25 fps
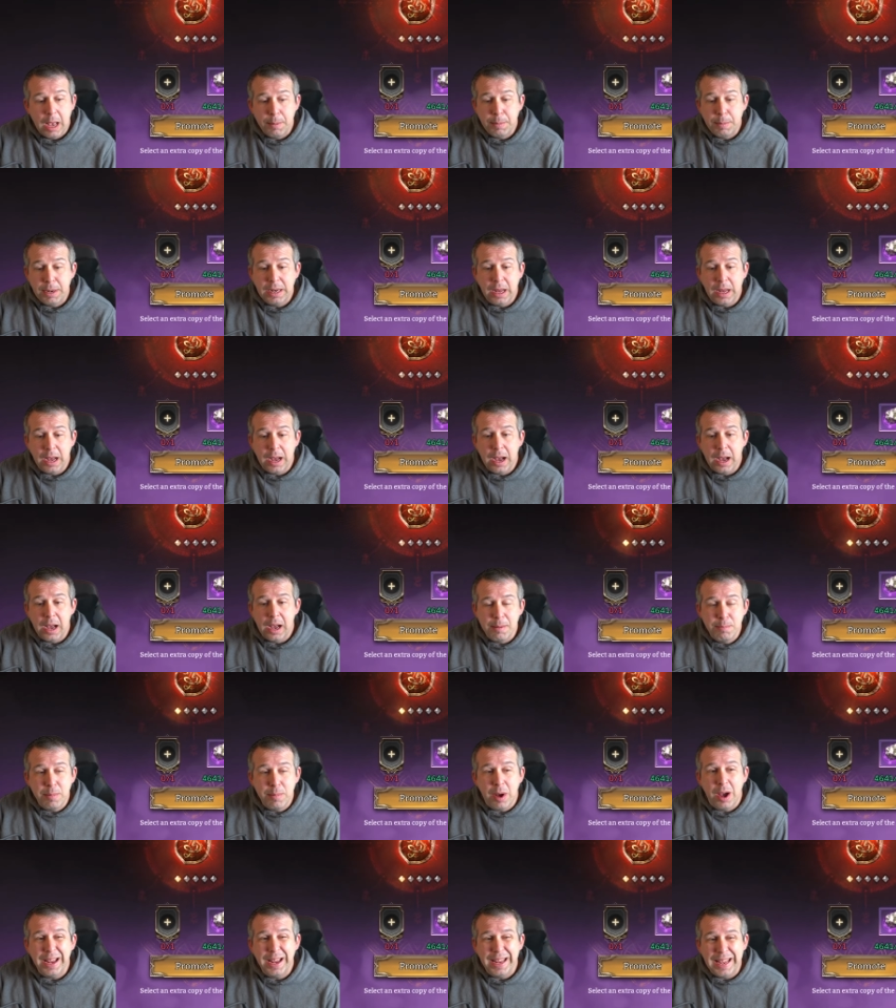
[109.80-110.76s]
I mean, I
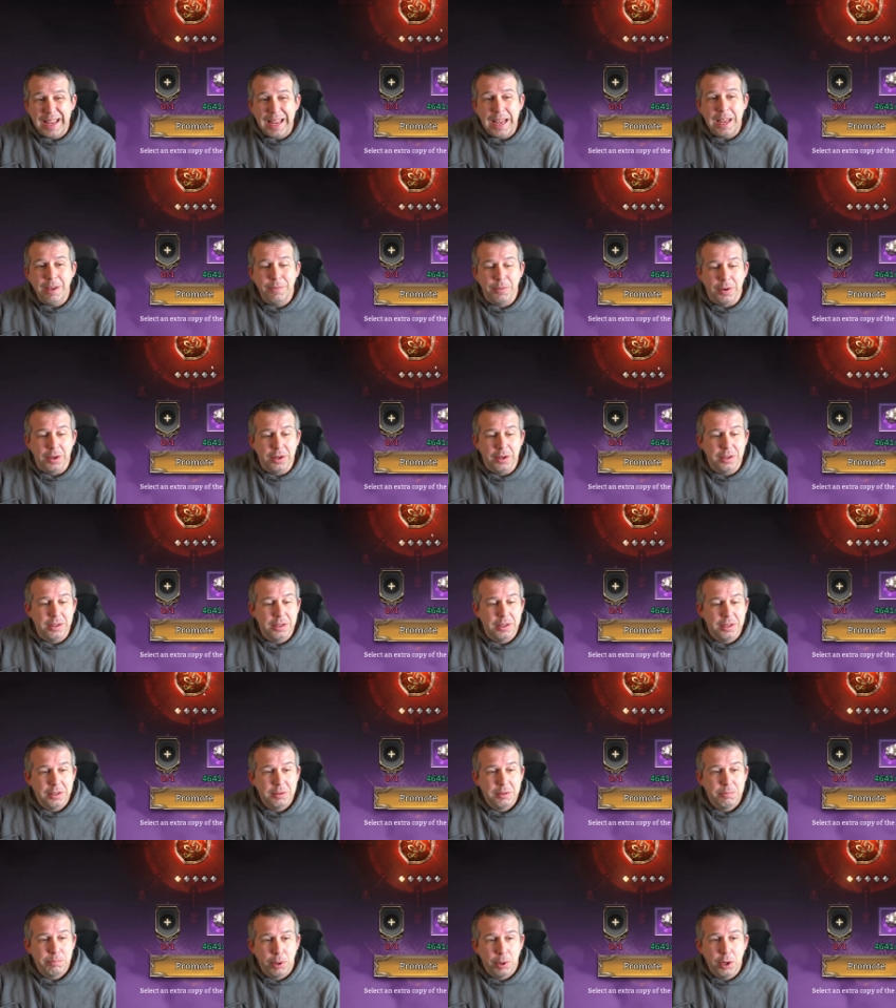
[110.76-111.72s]
might even
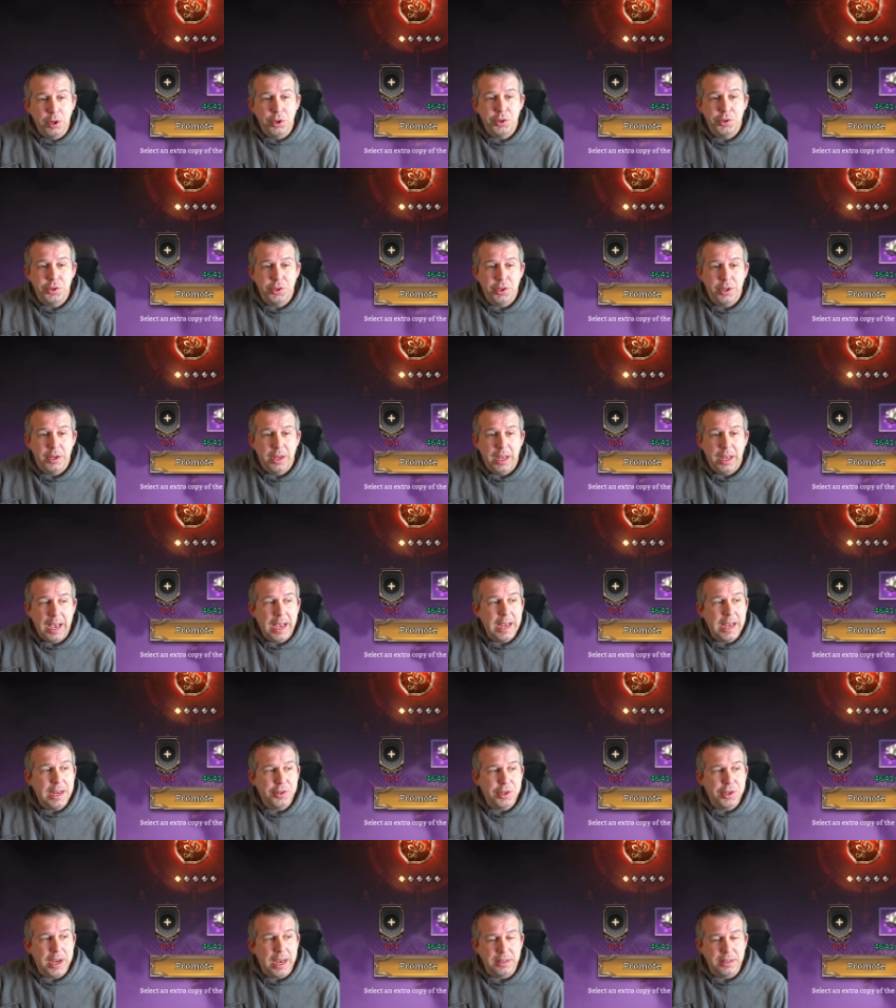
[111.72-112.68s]
push
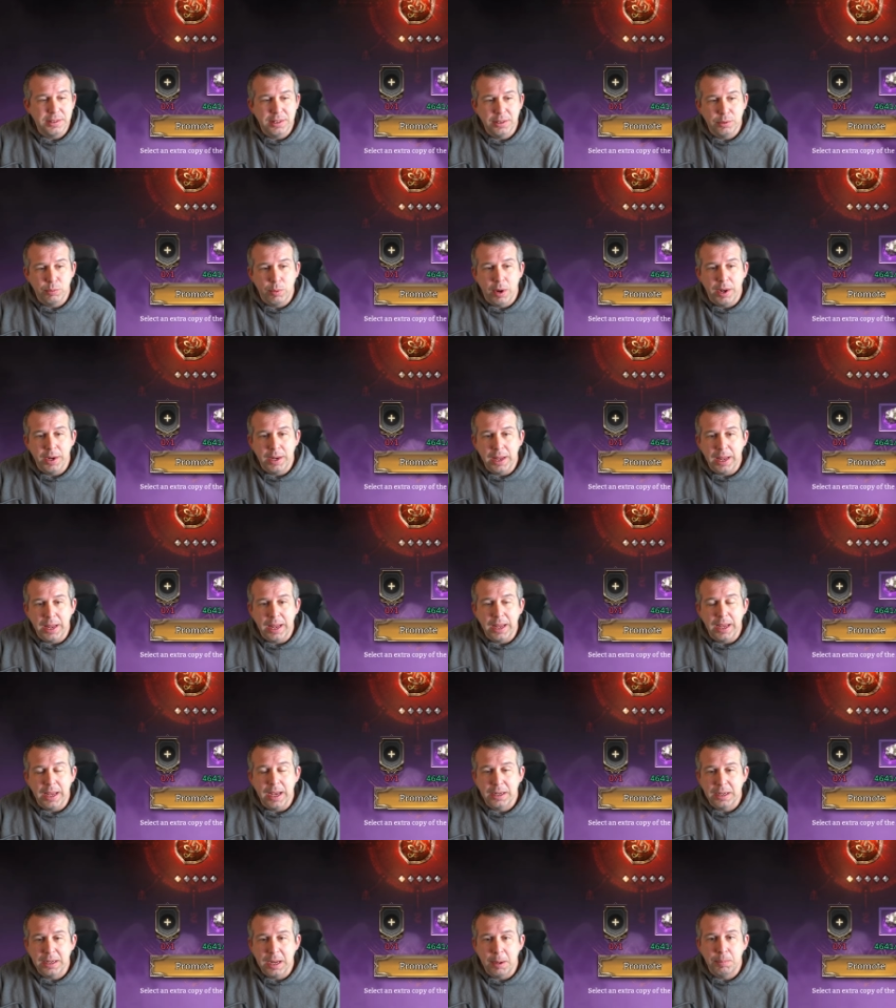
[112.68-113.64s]
Ajax's one
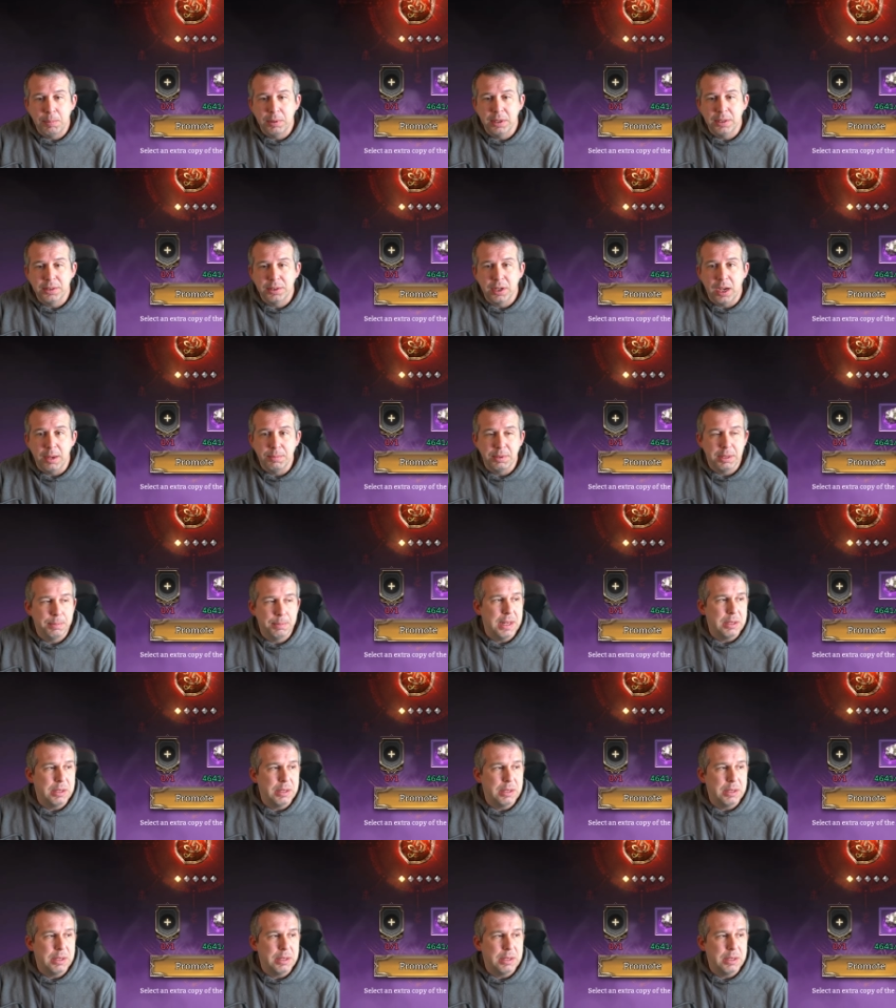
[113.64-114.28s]
here a couple of times.